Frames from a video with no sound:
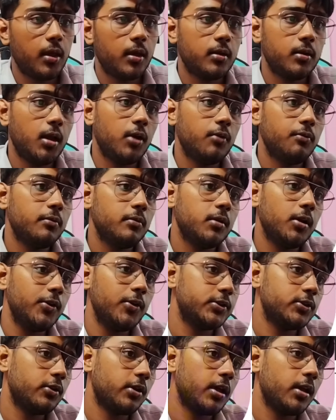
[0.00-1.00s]
now it's
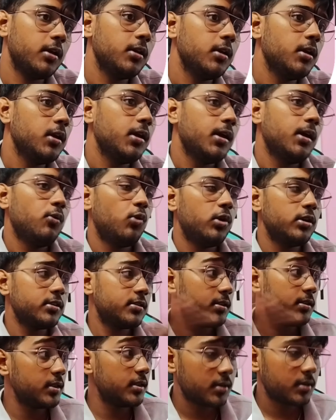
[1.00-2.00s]
okay. Once
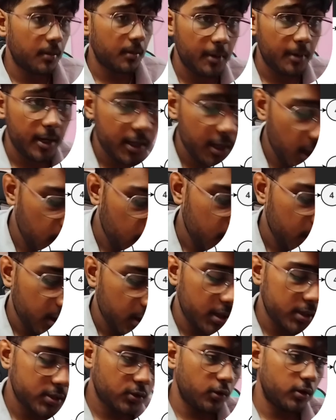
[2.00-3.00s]
this completed,
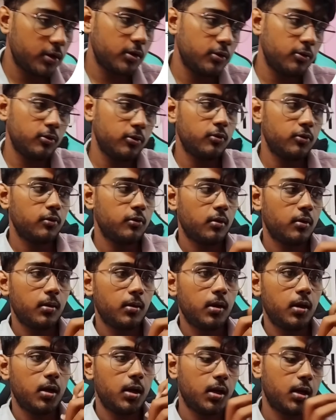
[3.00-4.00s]
it's going to
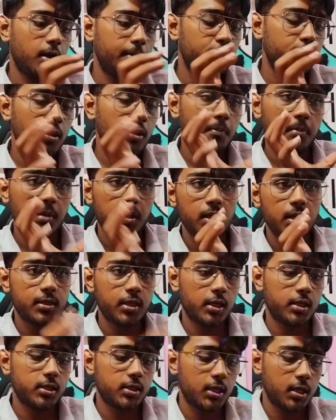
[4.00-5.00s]
come to the middle
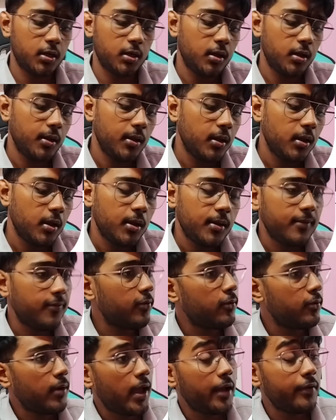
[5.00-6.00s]
section.
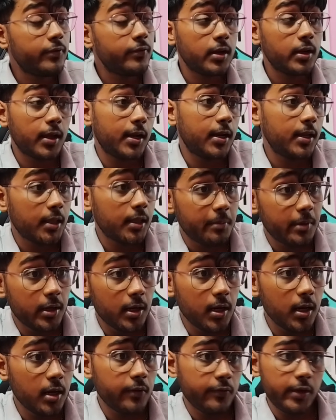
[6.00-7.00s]
After getting a
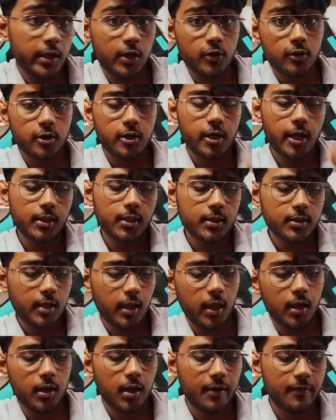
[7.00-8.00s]
middle, we need to take the
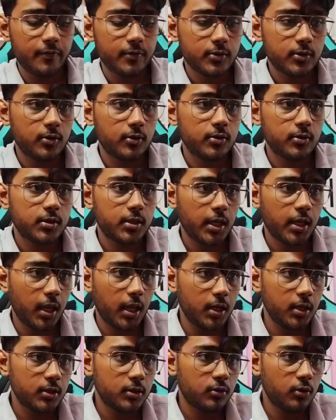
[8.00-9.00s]
second up. So second
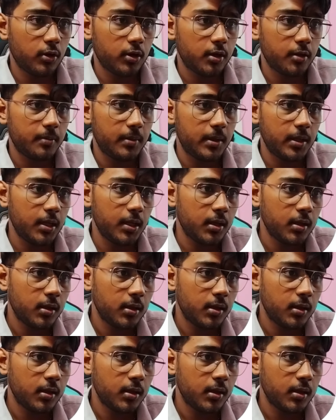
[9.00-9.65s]
is going to be